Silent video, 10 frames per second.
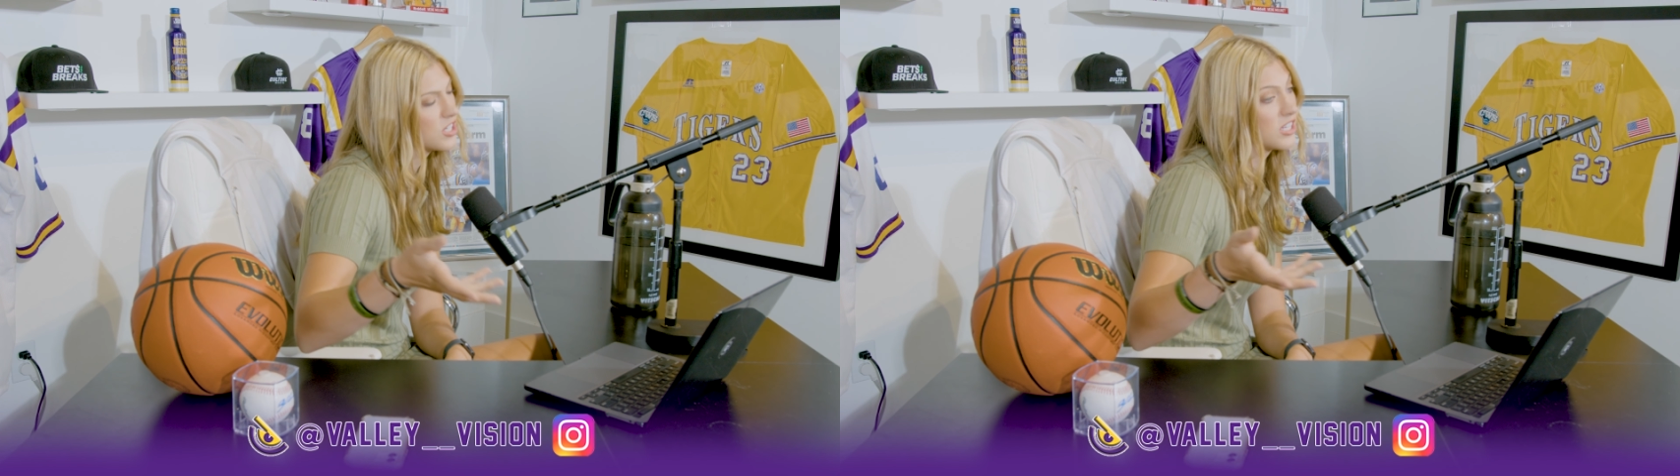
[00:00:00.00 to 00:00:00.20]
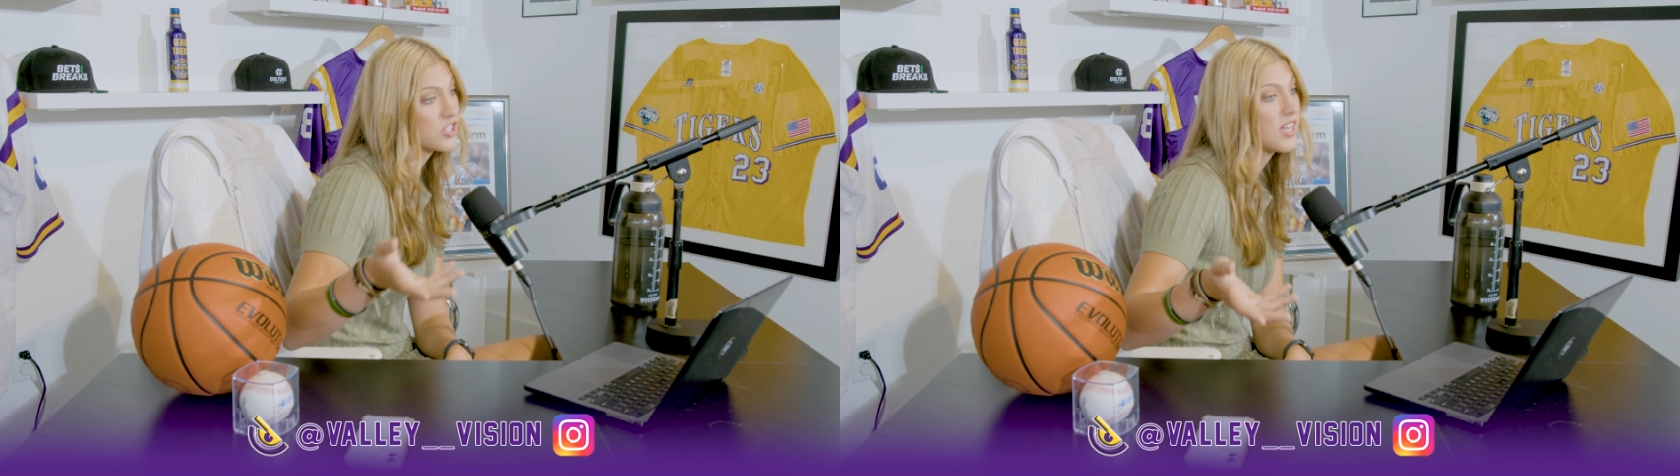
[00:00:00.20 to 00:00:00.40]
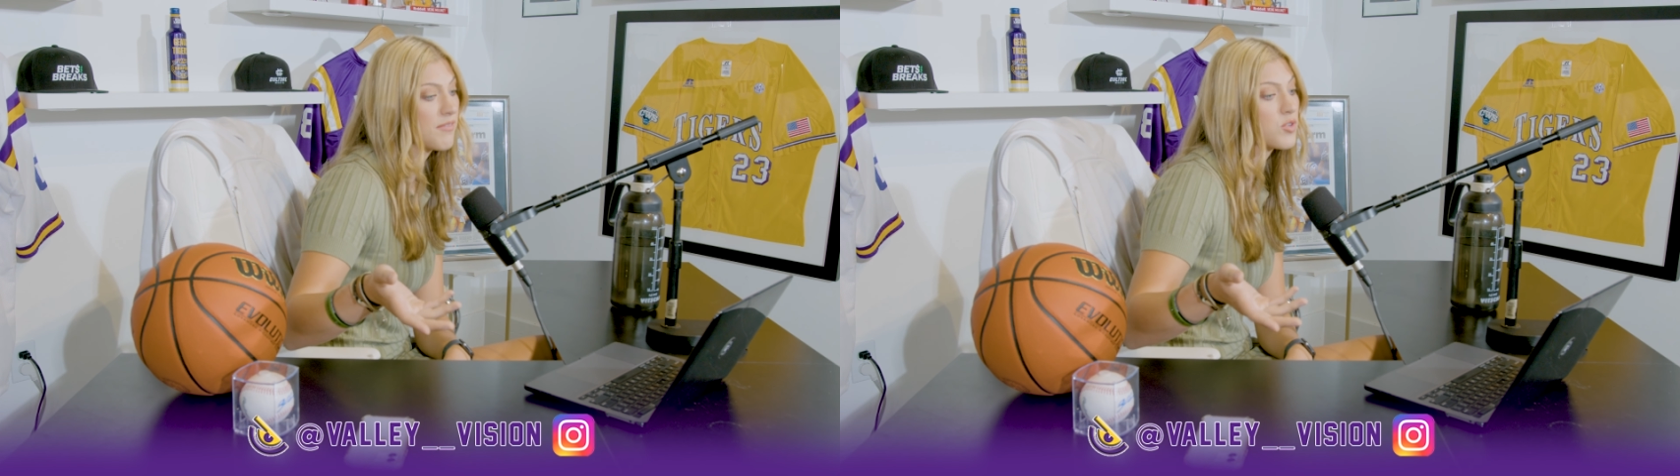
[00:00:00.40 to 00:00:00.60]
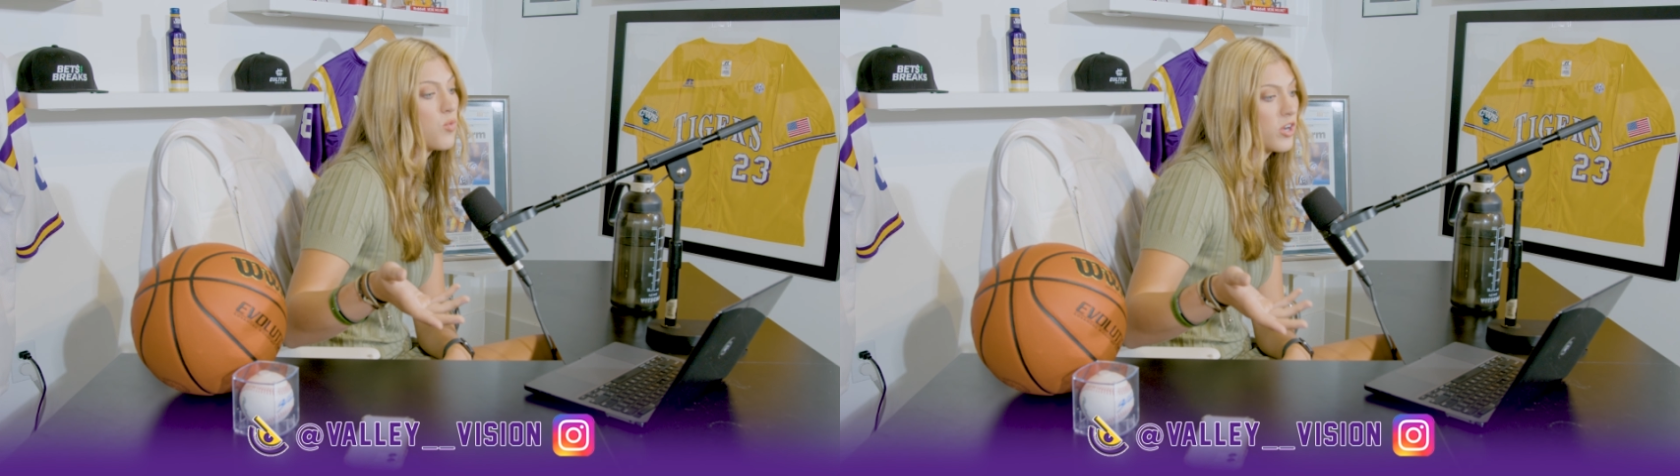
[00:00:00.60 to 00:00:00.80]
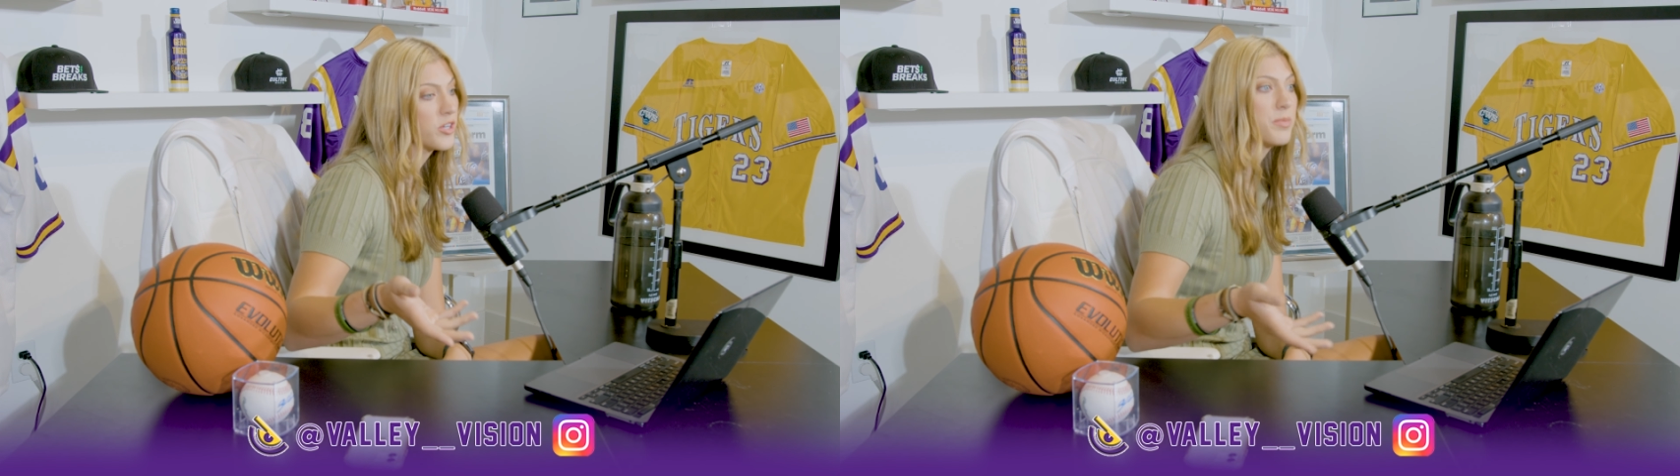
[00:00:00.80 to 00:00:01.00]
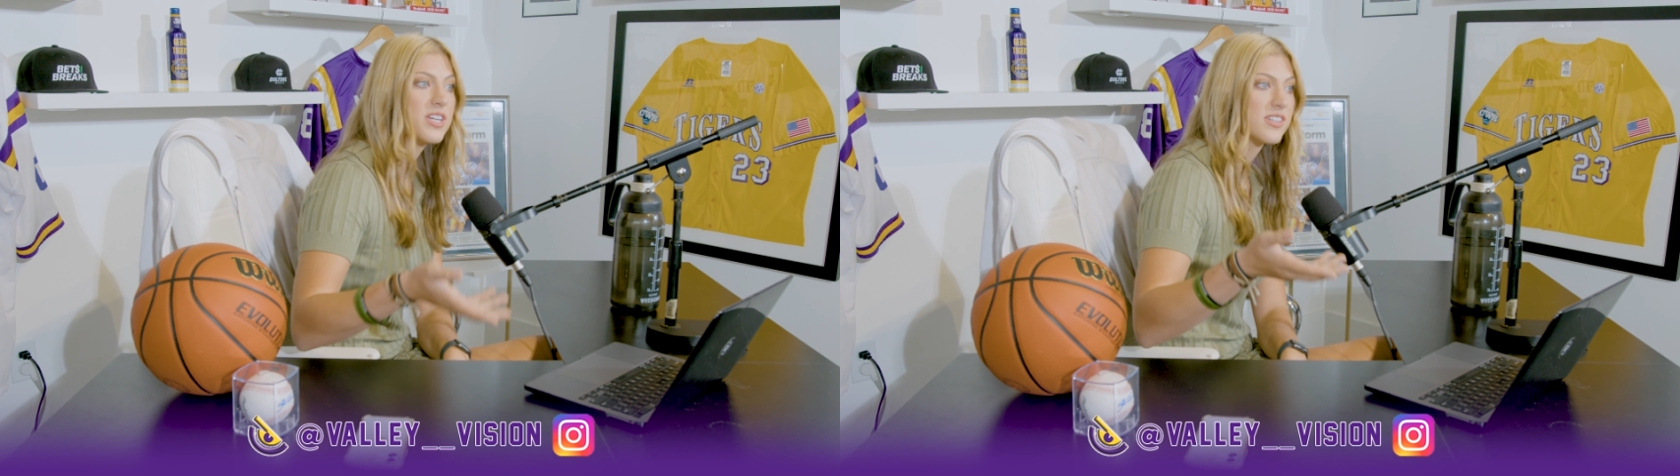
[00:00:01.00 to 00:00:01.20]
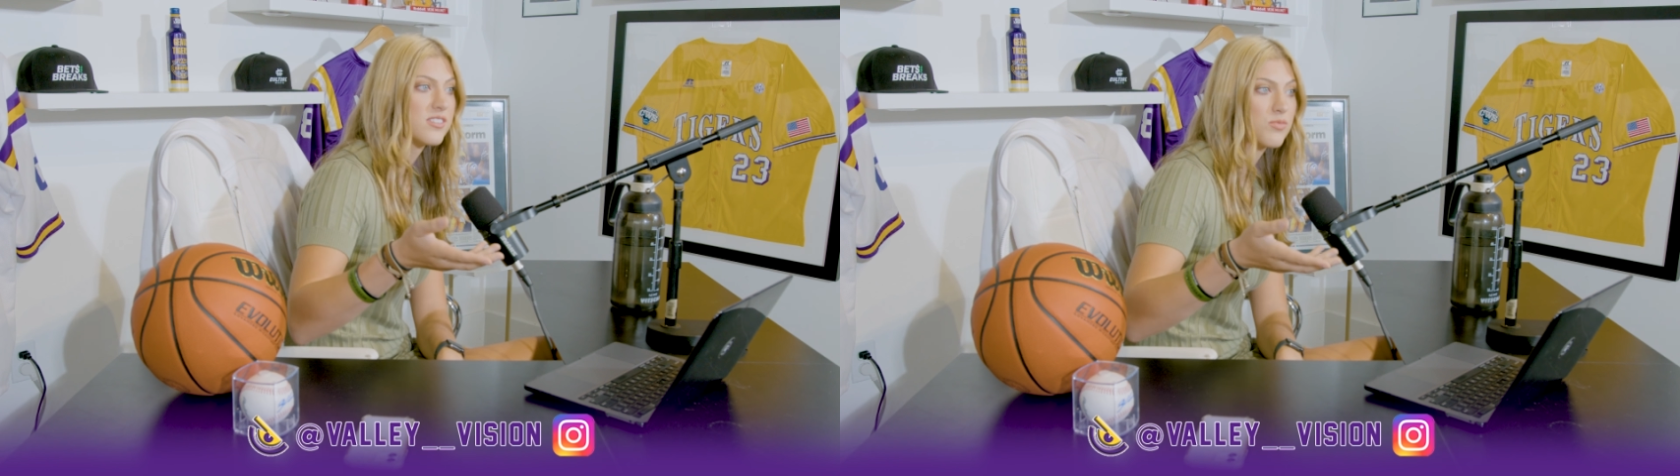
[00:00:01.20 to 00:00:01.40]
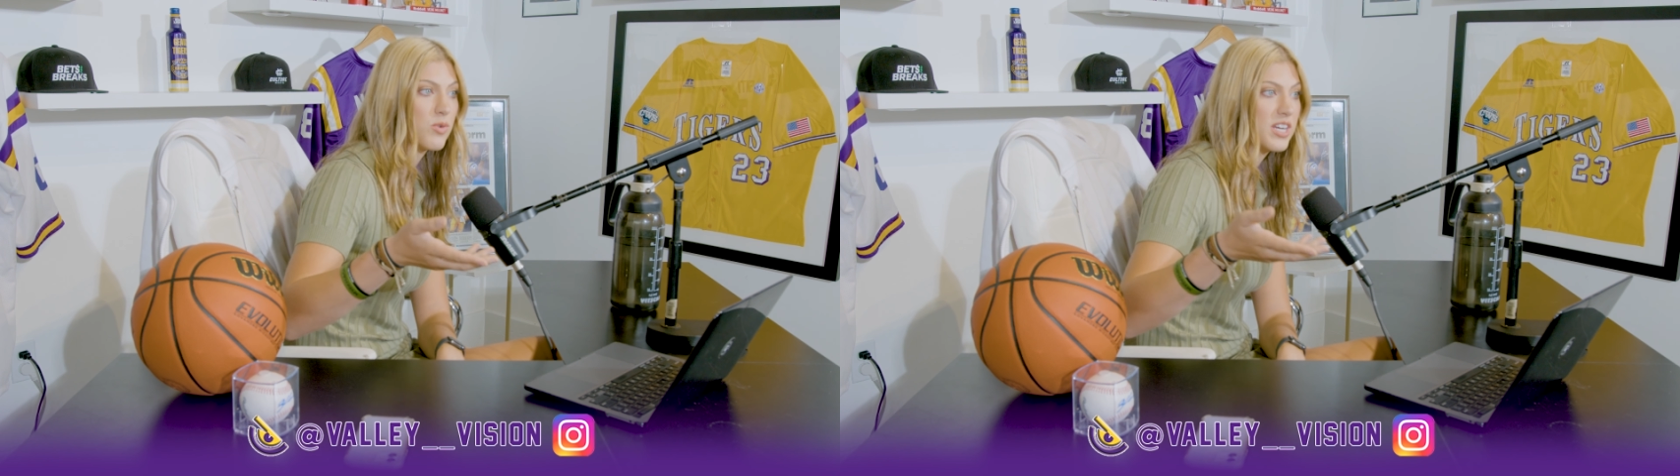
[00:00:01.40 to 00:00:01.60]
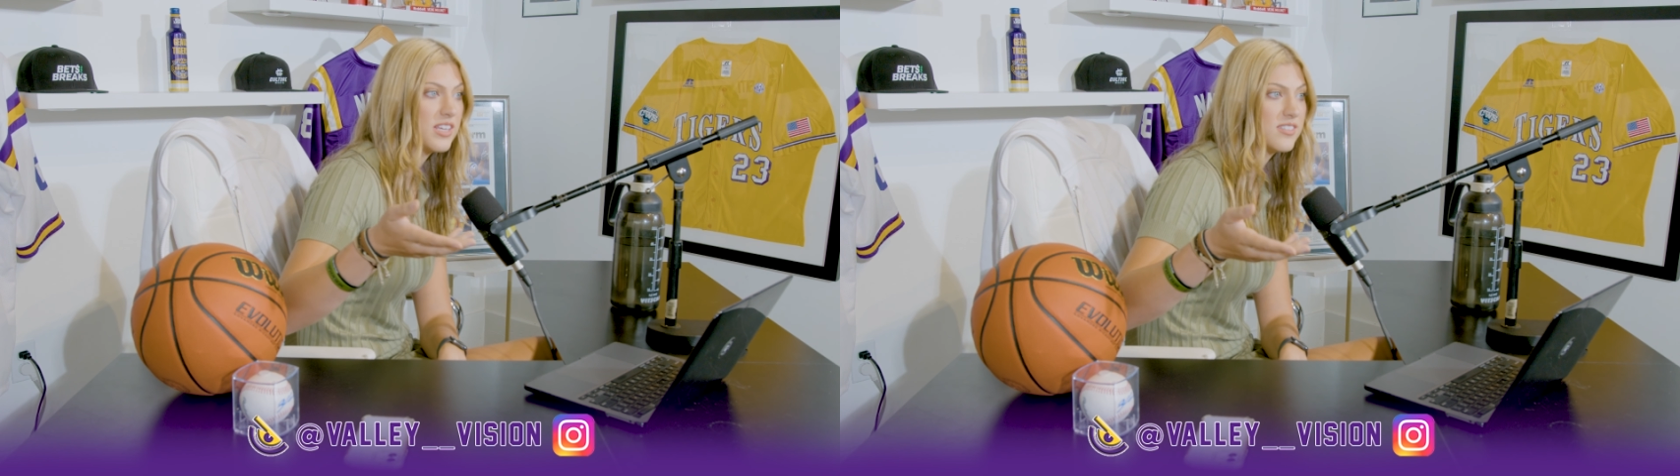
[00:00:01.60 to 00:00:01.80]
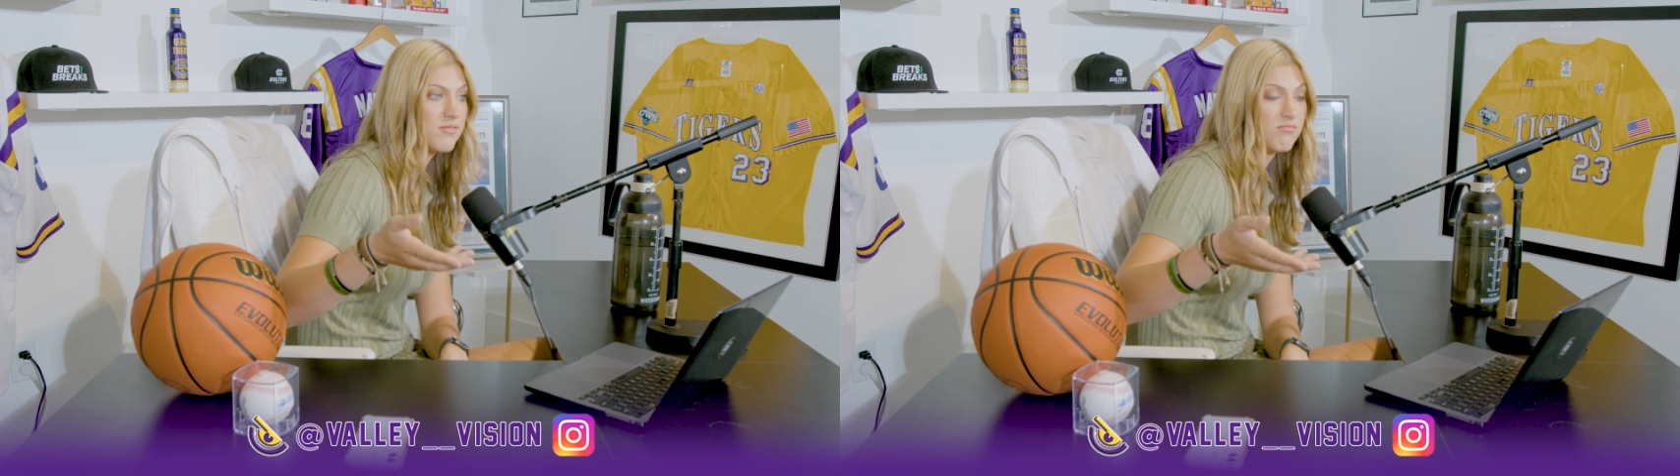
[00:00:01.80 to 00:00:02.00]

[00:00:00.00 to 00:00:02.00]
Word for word: I just have to wonder because when he